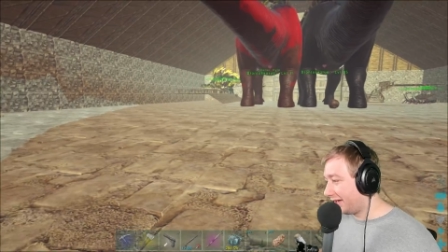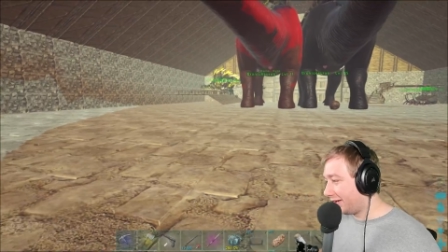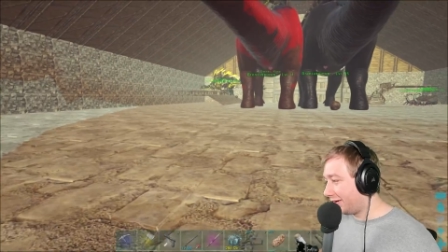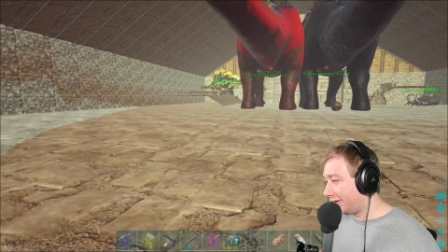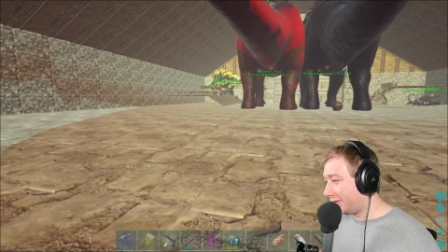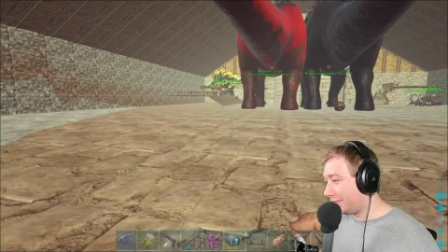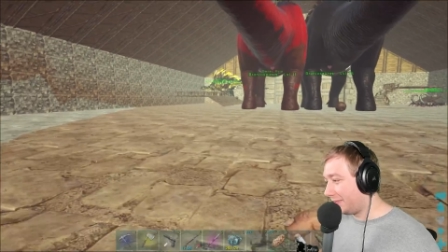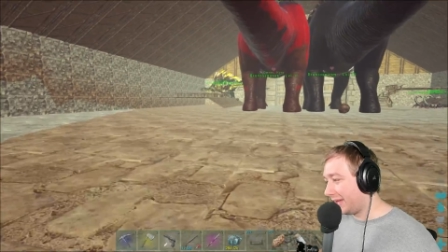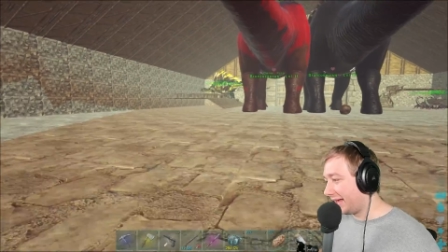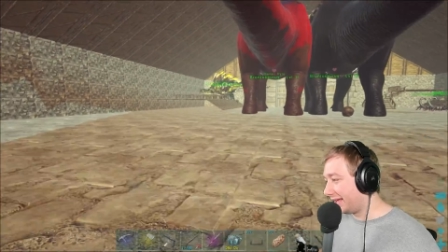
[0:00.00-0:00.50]

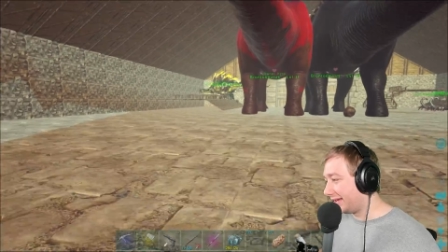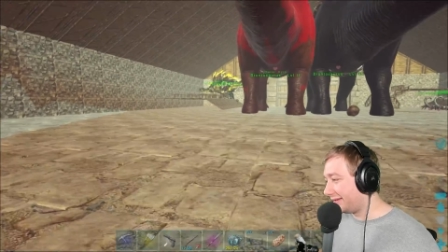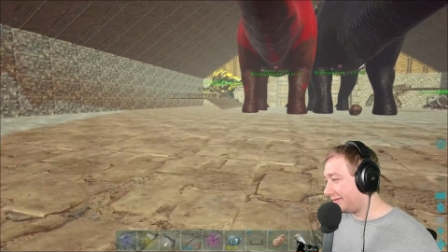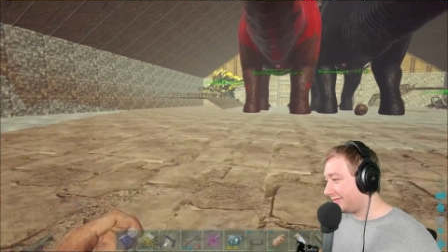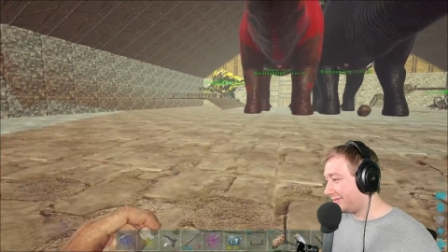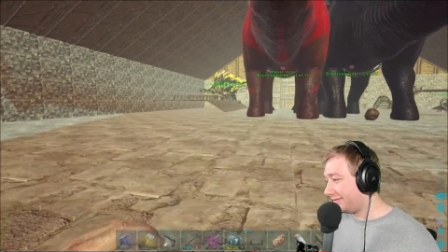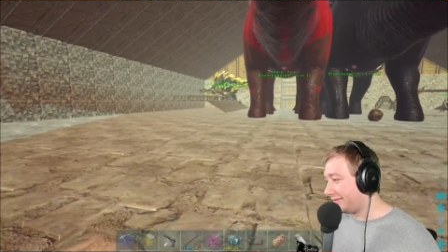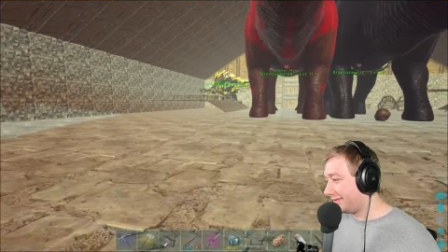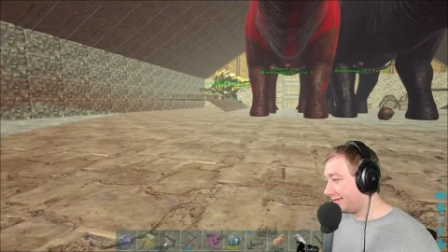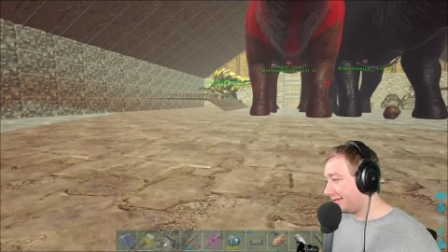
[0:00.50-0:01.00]
Oh
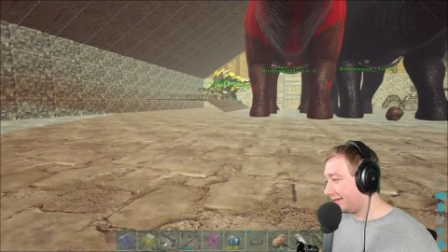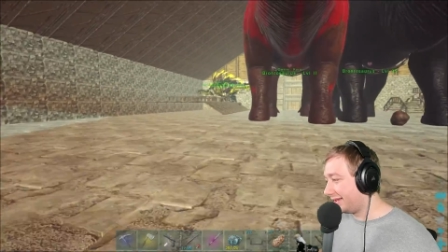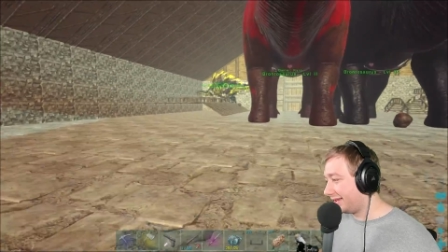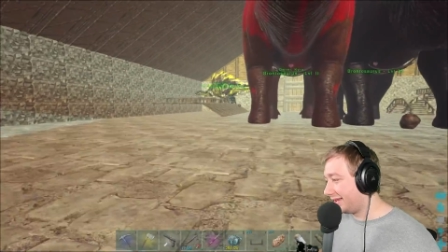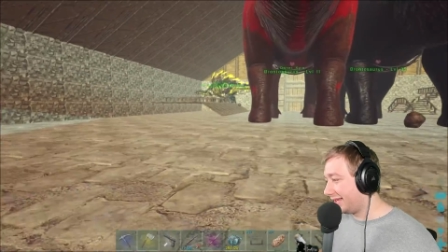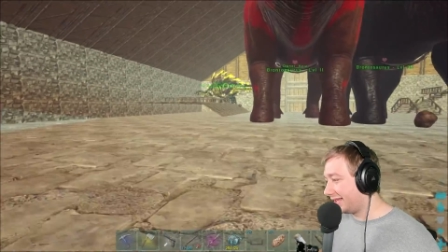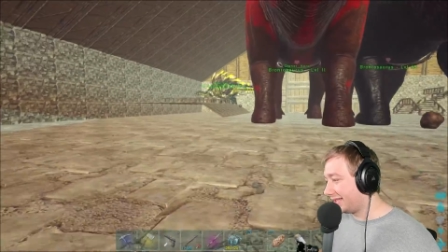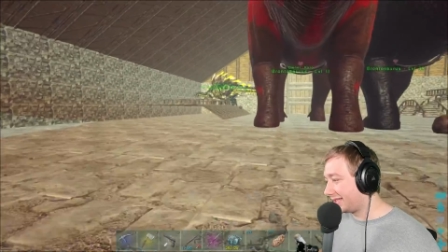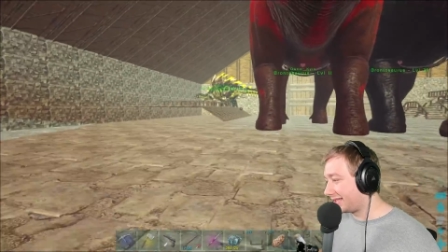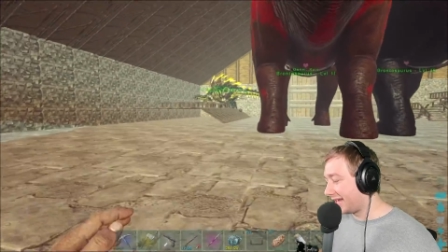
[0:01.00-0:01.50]
man,
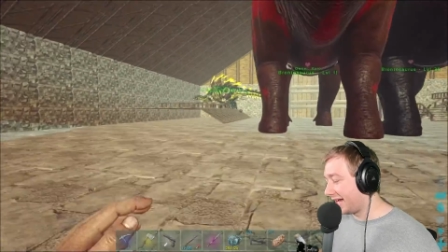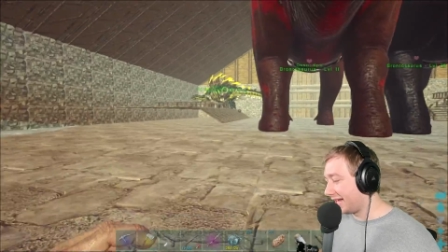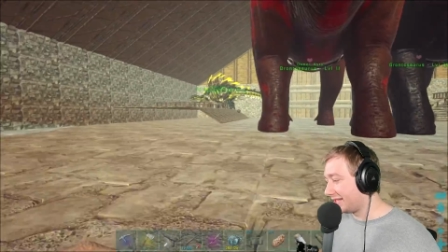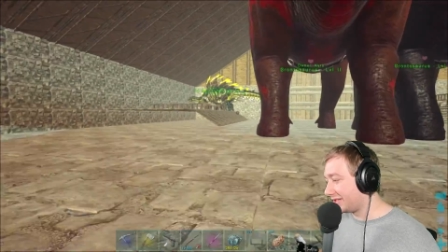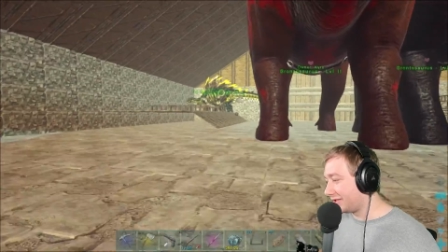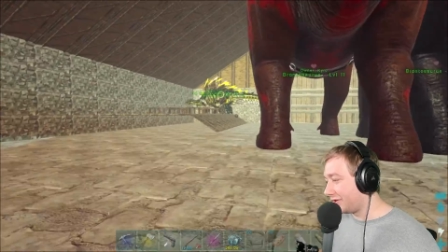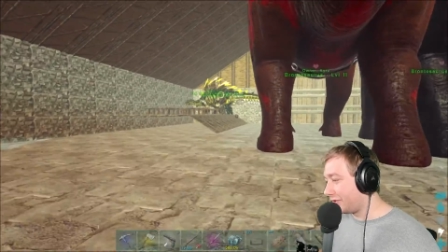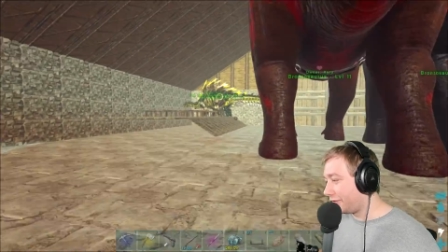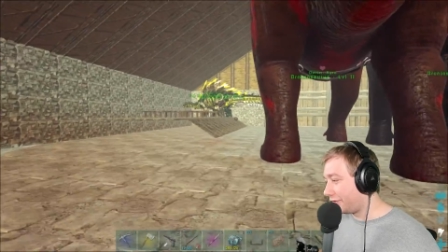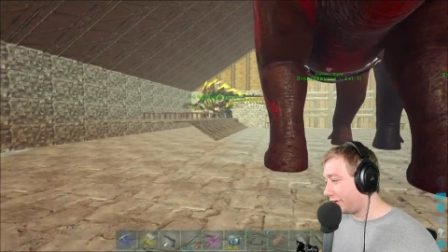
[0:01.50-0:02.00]
these
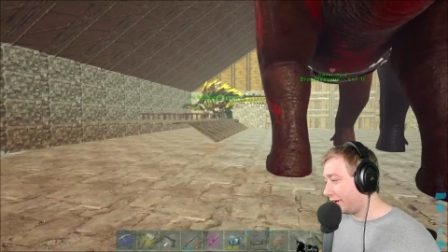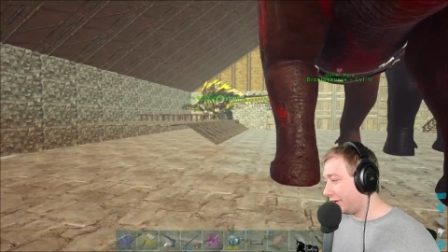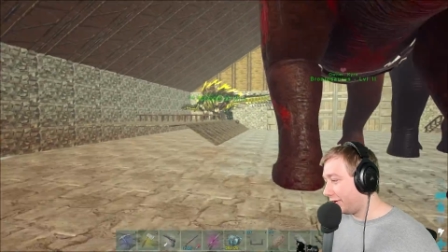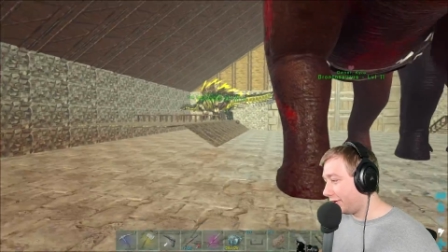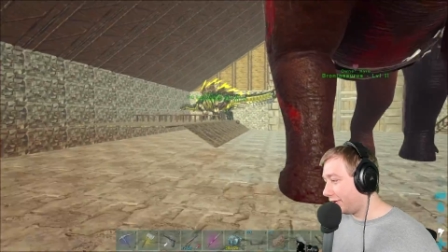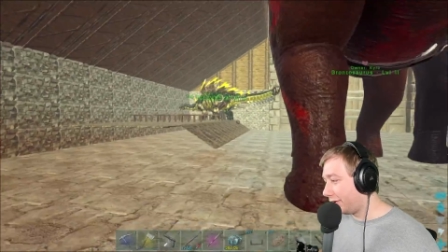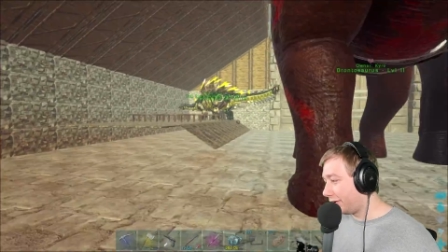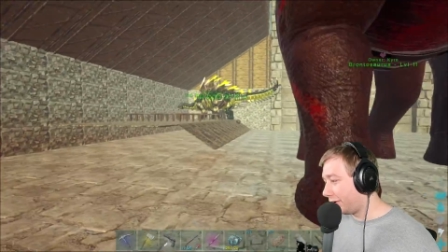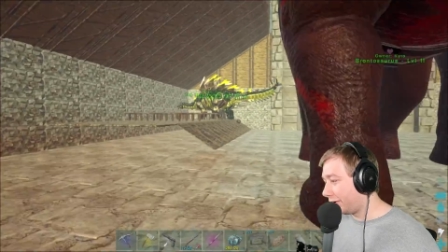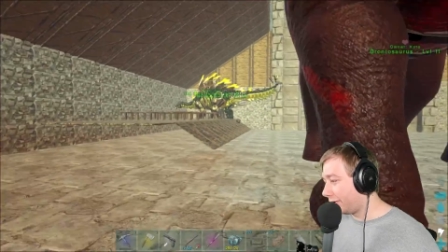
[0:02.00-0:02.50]
guys over
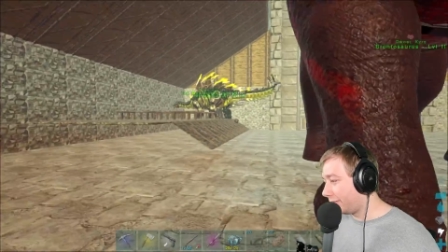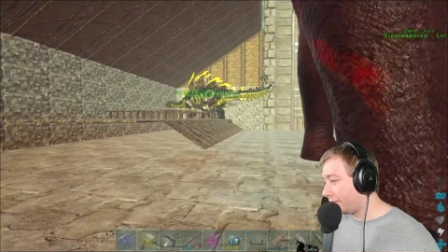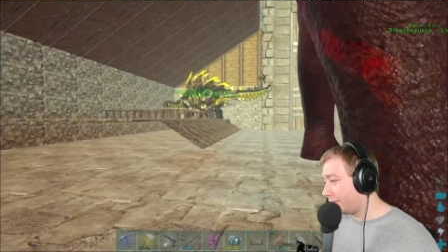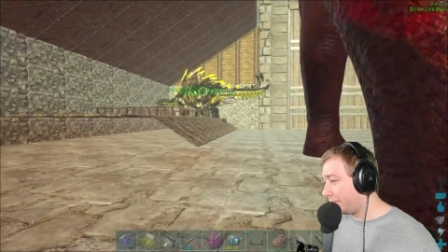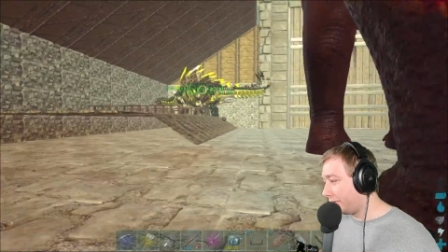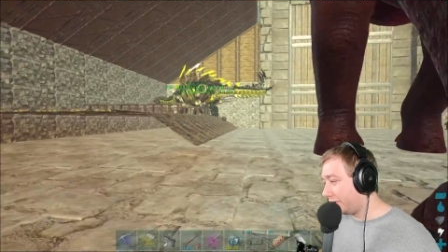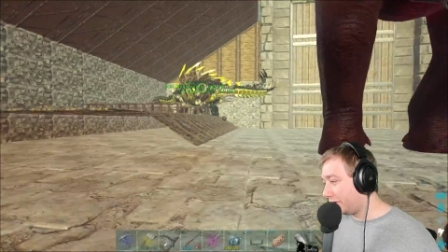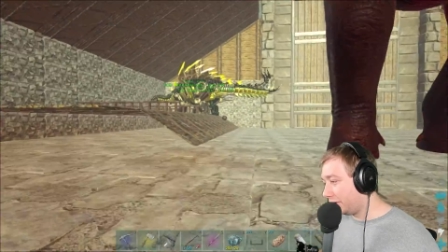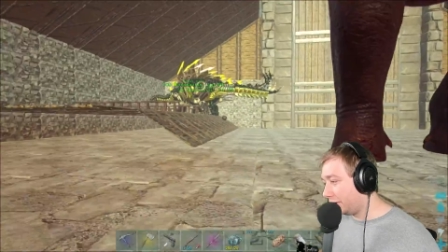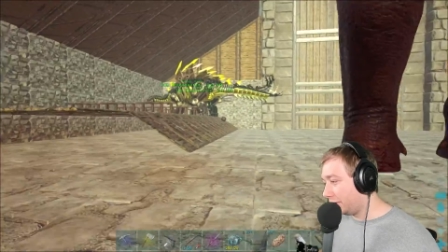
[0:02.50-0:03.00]
here are
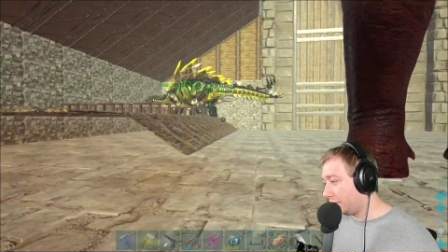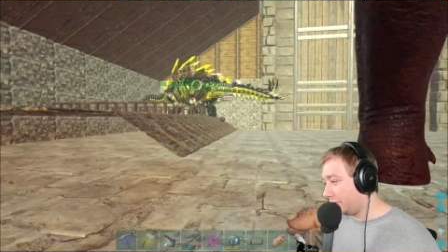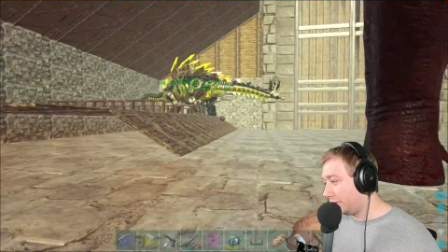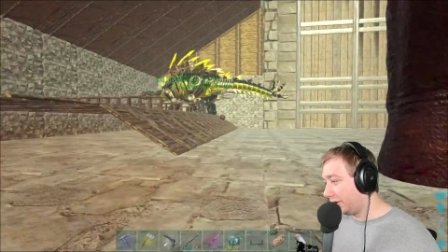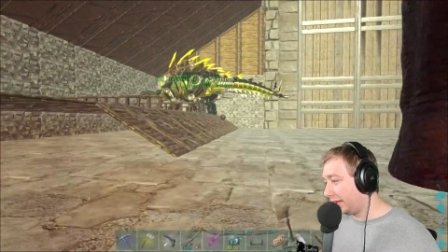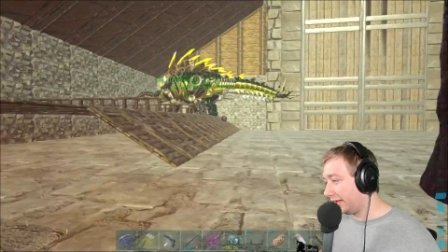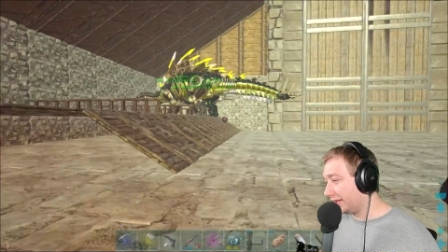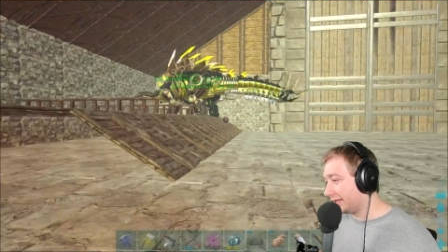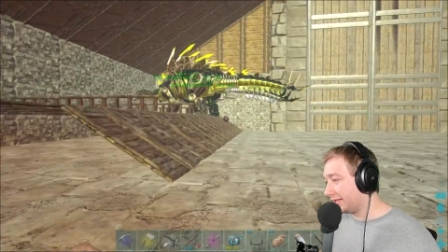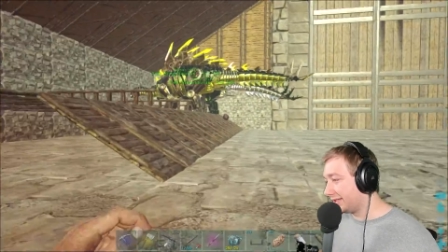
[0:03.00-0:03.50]

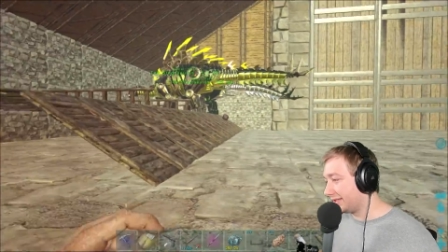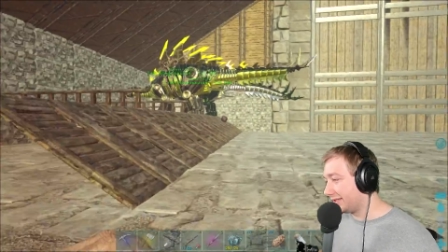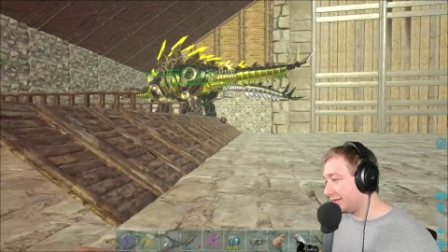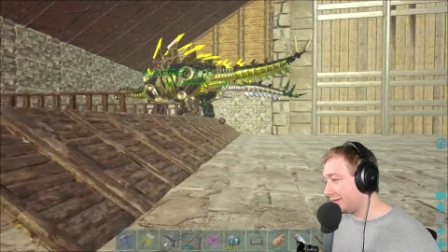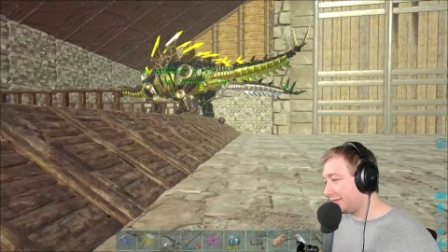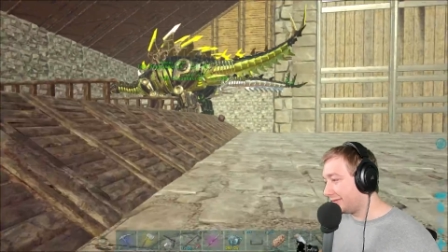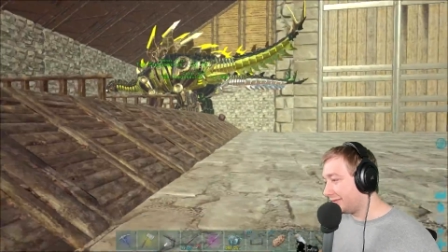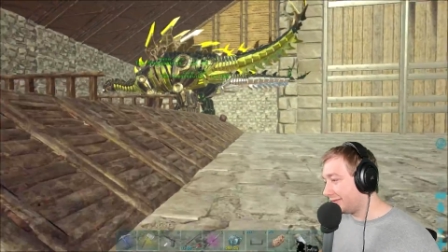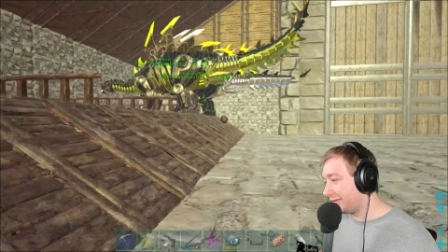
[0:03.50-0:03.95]
beauties.